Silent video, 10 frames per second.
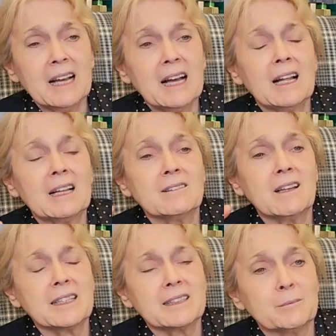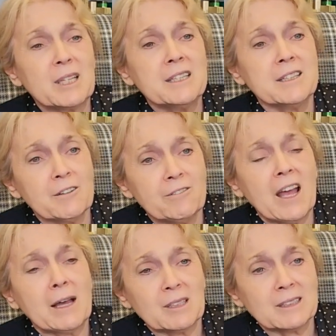like them in their
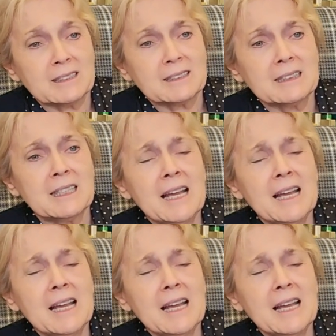families.